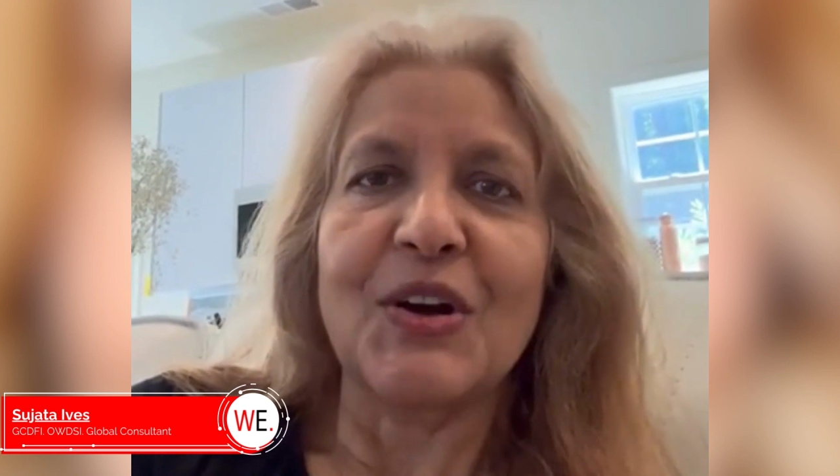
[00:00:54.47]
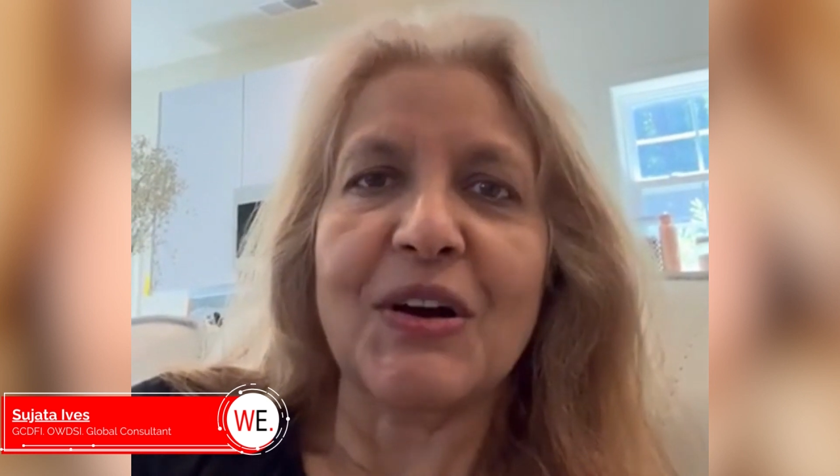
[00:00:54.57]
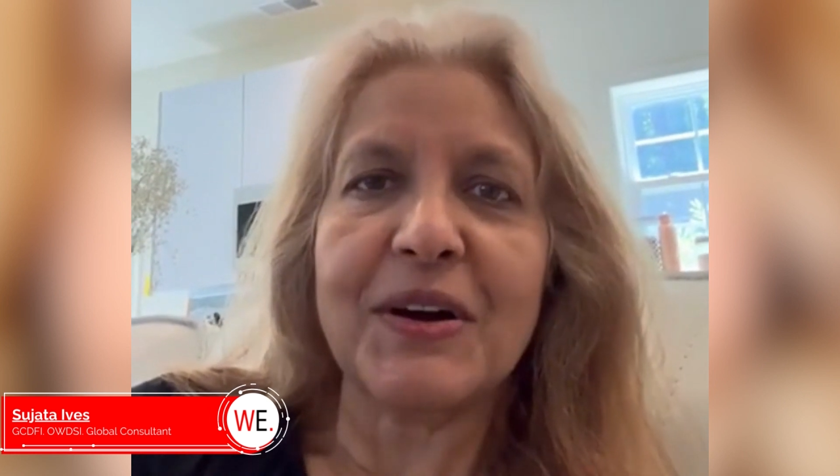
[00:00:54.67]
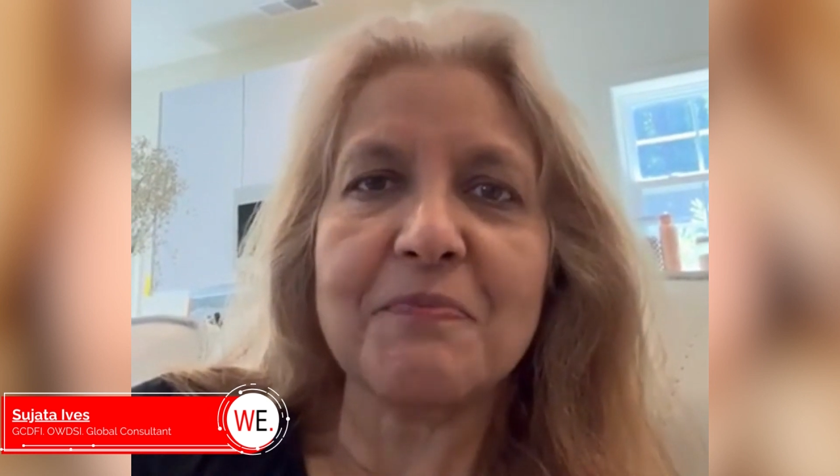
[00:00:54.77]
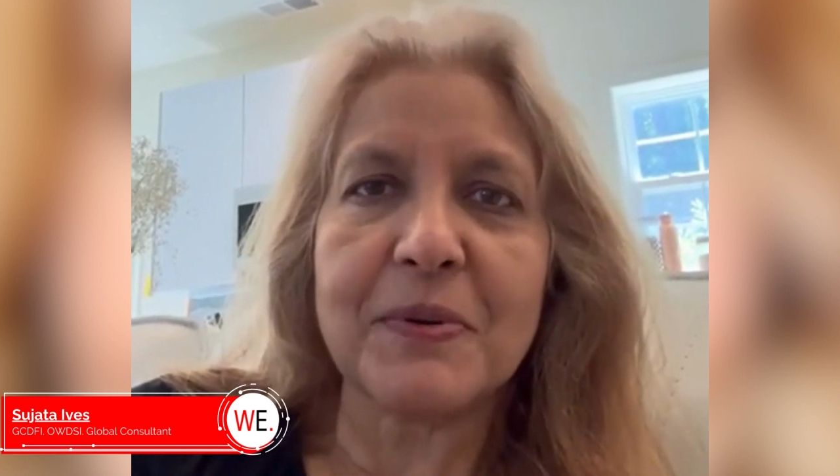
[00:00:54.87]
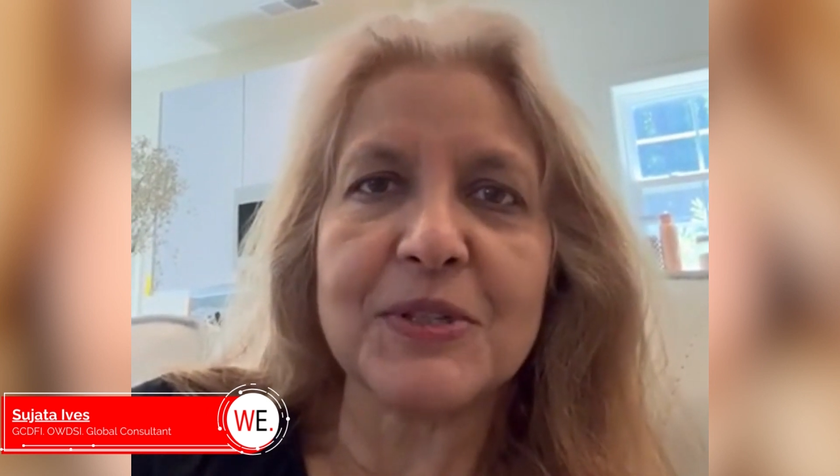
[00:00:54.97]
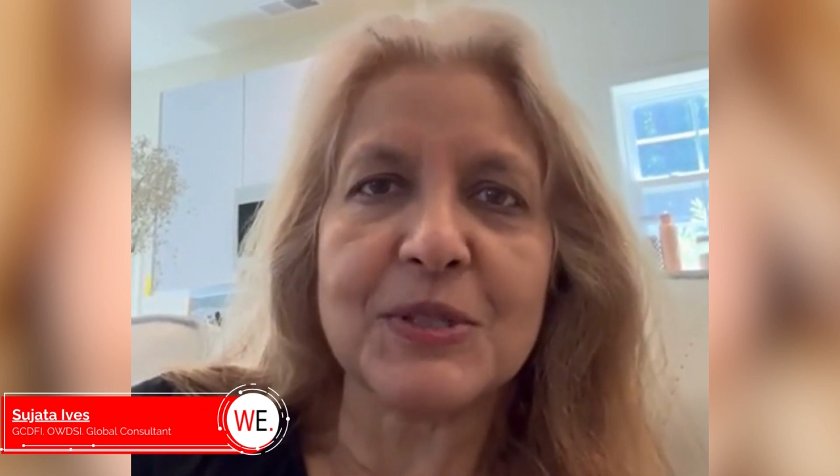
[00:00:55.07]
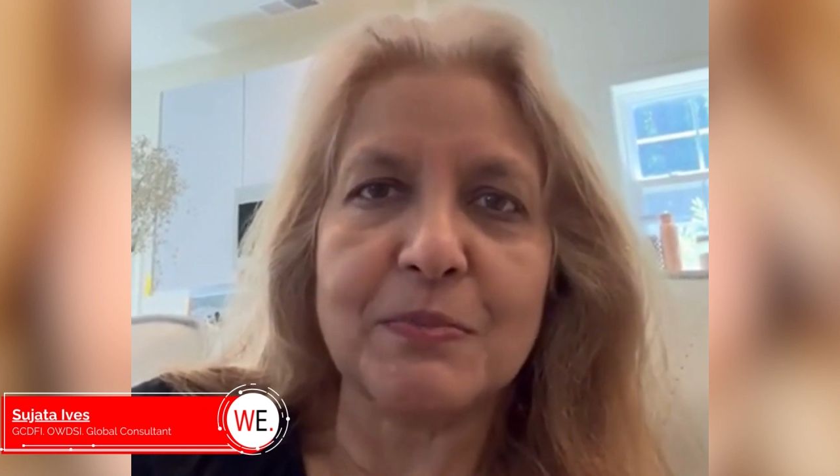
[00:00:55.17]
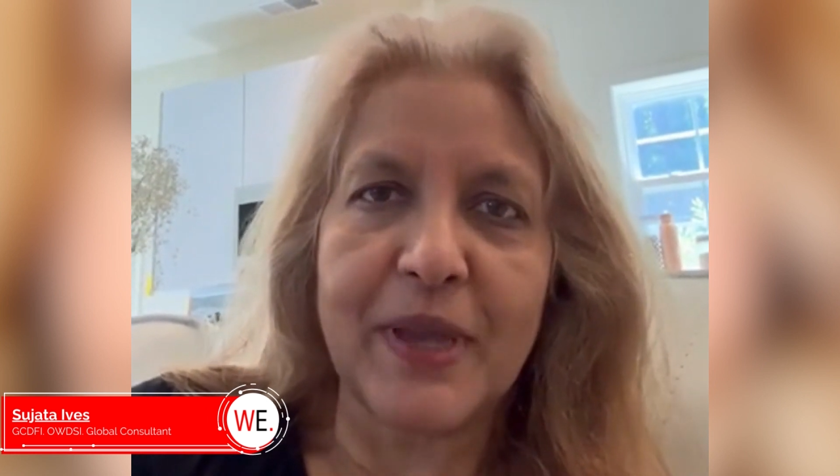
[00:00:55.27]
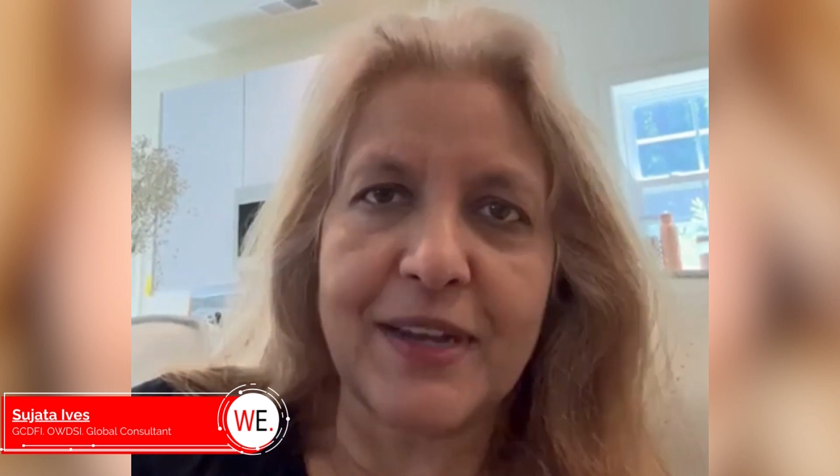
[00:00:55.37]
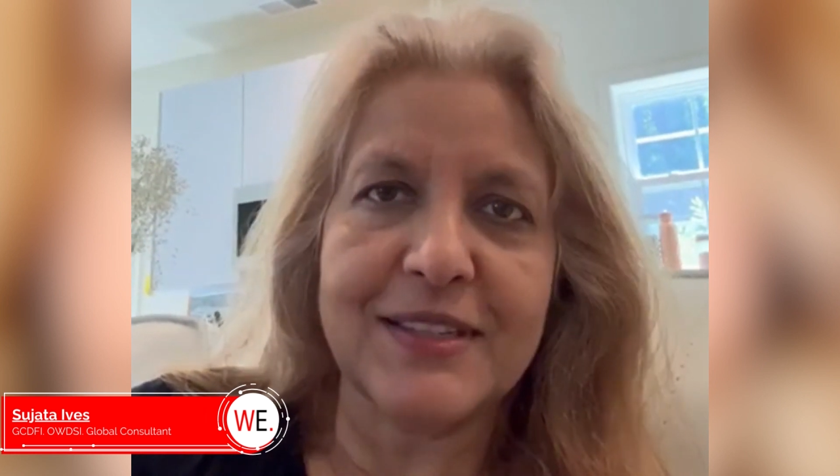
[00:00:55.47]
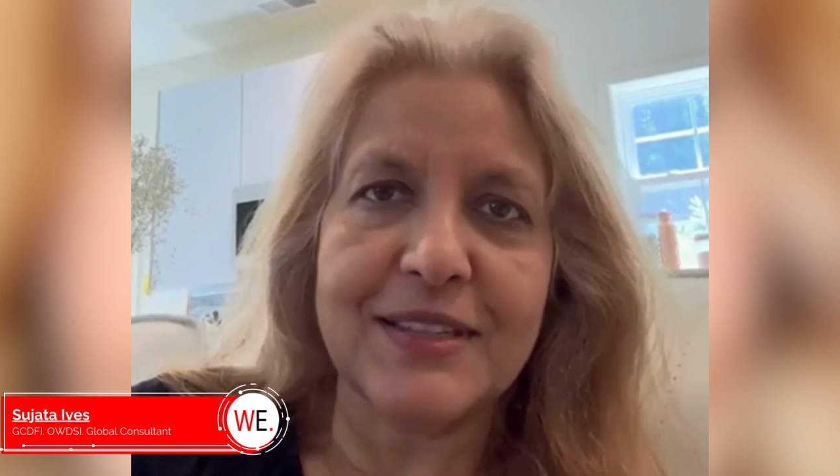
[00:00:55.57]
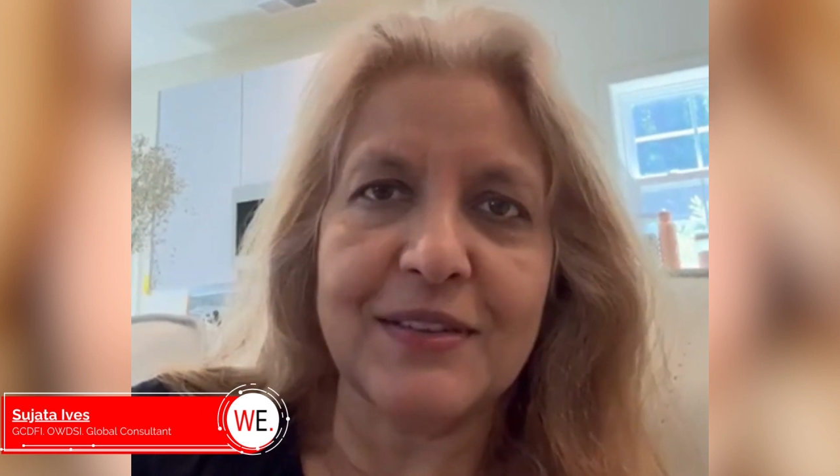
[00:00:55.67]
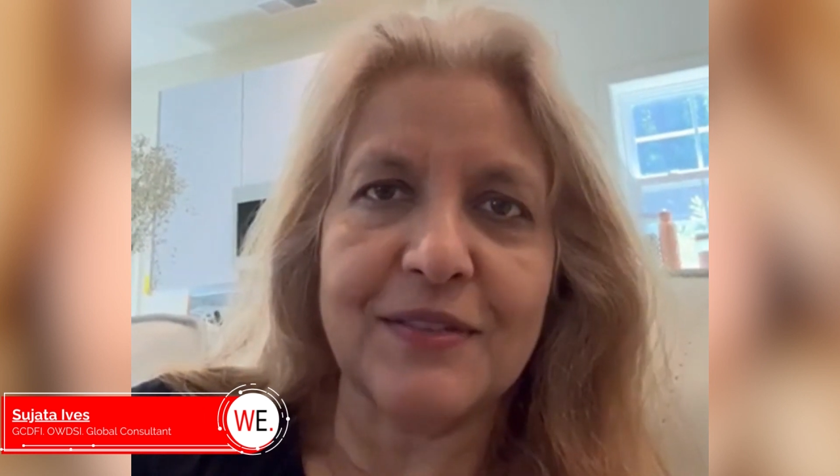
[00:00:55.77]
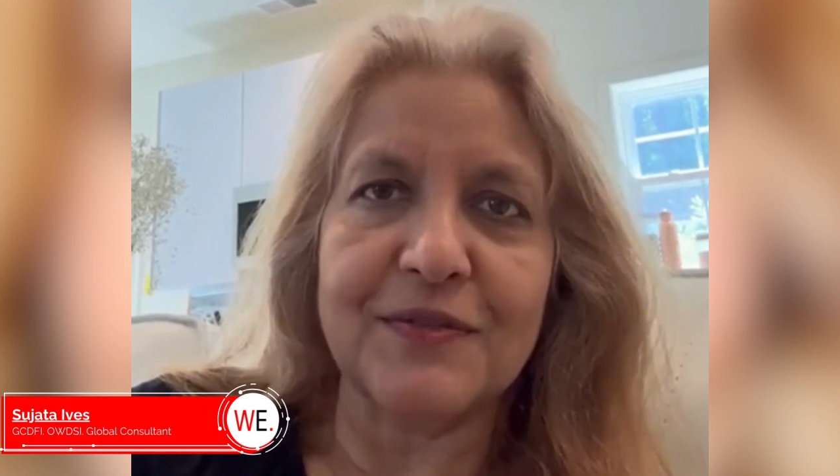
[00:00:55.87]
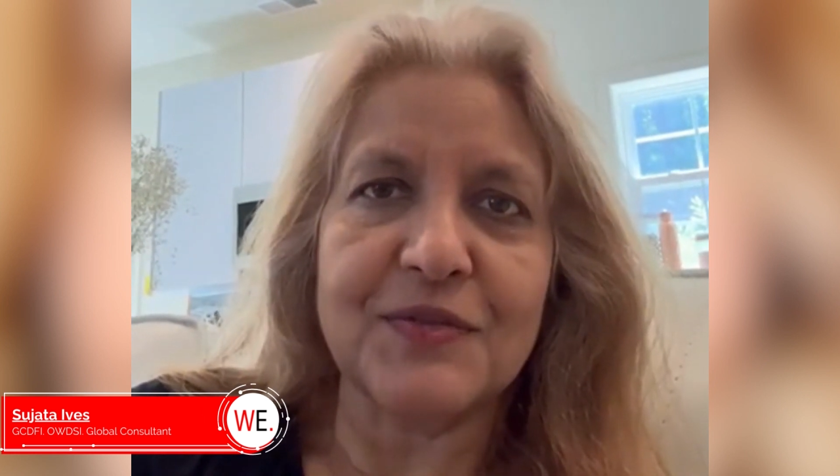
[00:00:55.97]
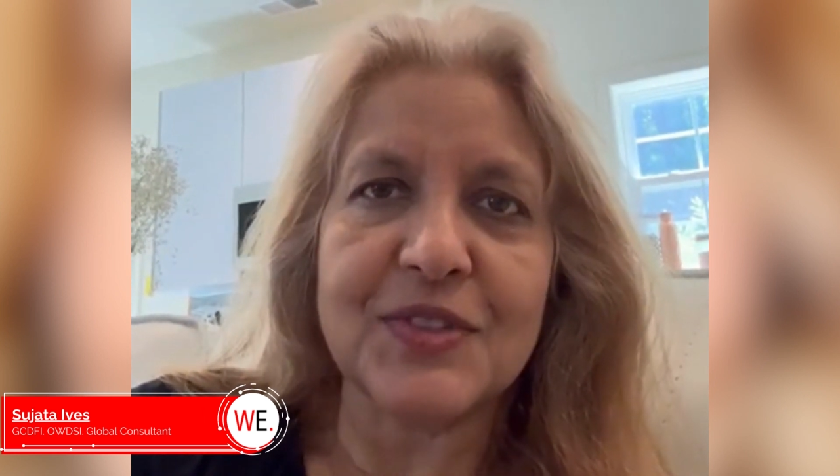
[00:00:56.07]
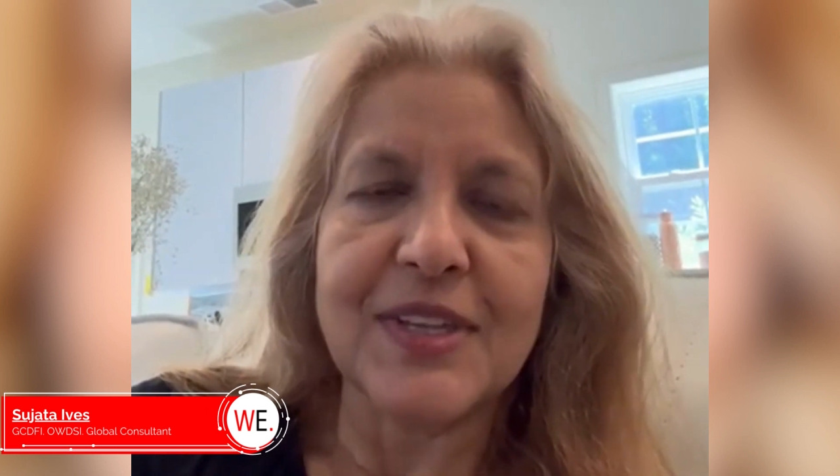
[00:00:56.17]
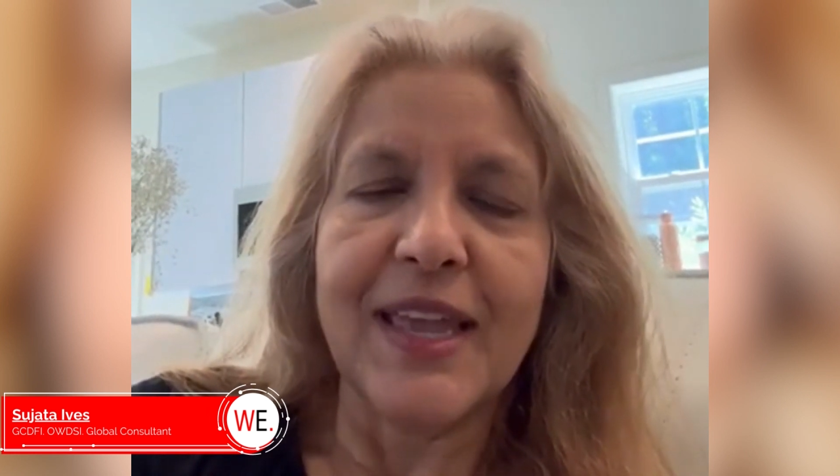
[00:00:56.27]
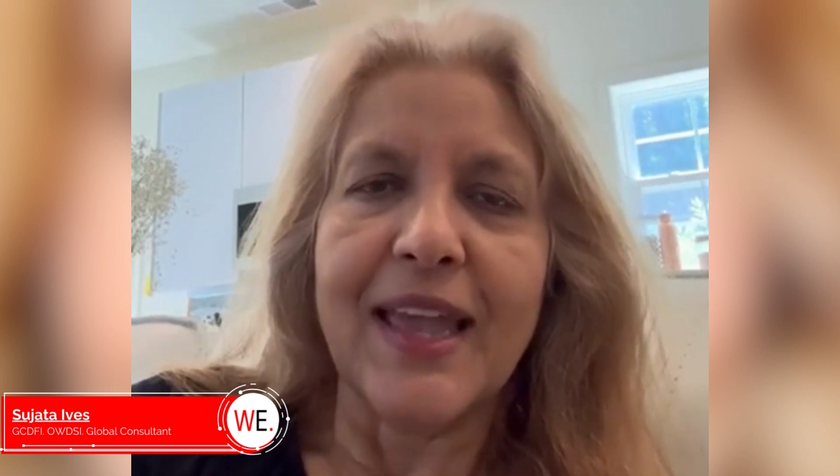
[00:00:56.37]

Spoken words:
our perspectives